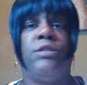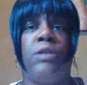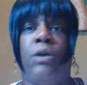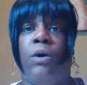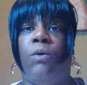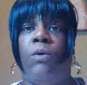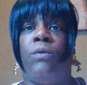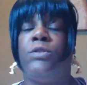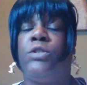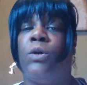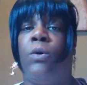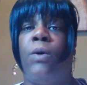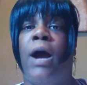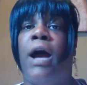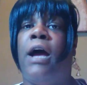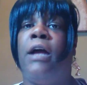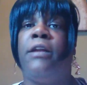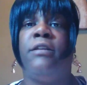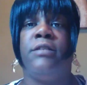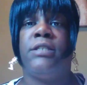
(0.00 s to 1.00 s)
So
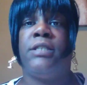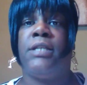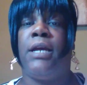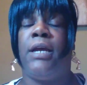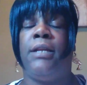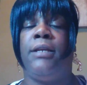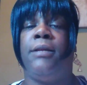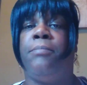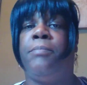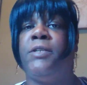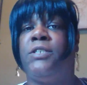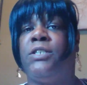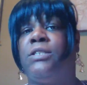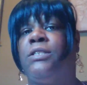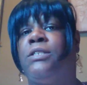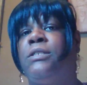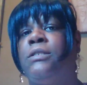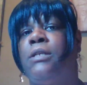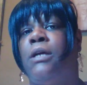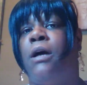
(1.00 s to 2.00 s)
I understand it. But
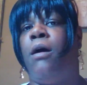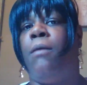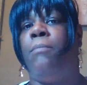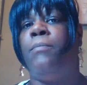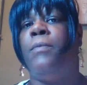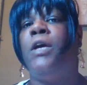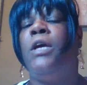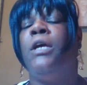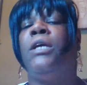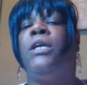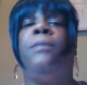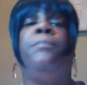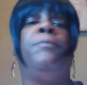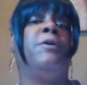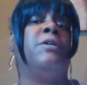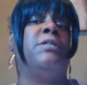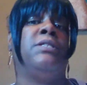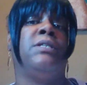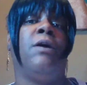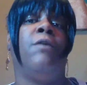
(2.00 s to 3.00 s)
just keep
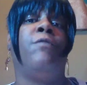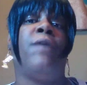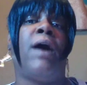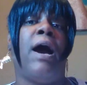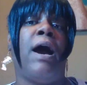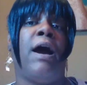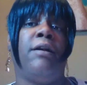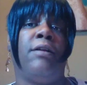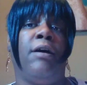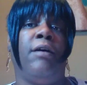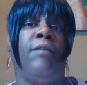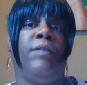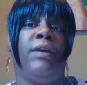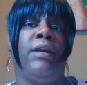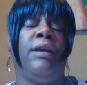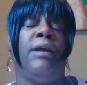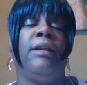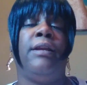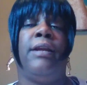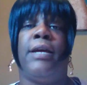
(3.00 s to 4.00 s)
yourself out of
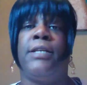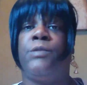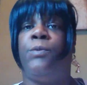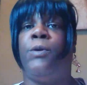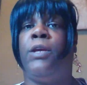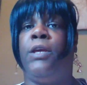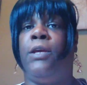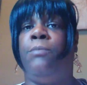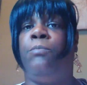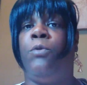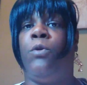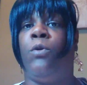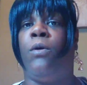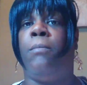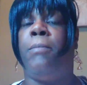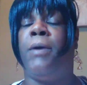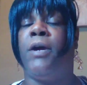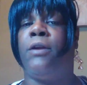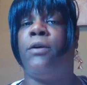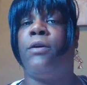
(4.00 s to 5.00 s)
it. And that's what keeps you
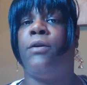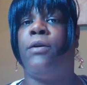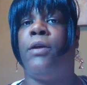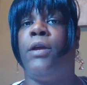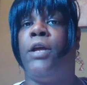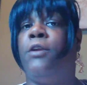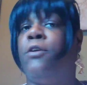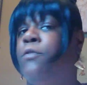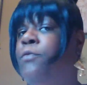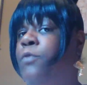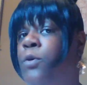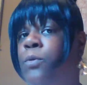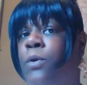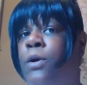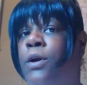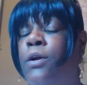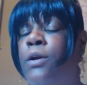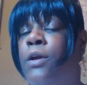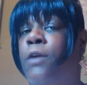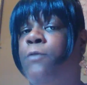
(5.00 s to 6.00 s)
a better
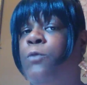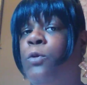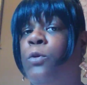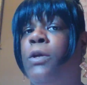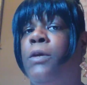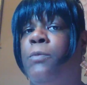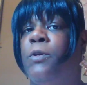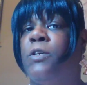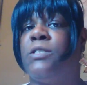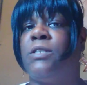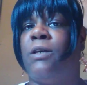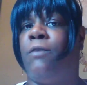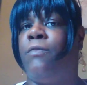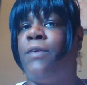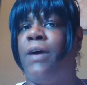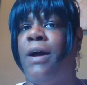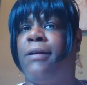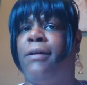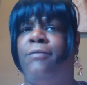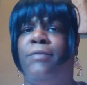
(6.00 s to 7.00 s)
interviewer, if you keep
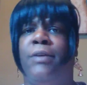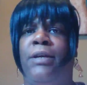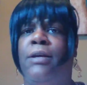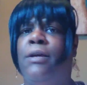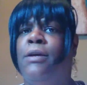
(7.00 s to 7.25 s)
yourself out of it.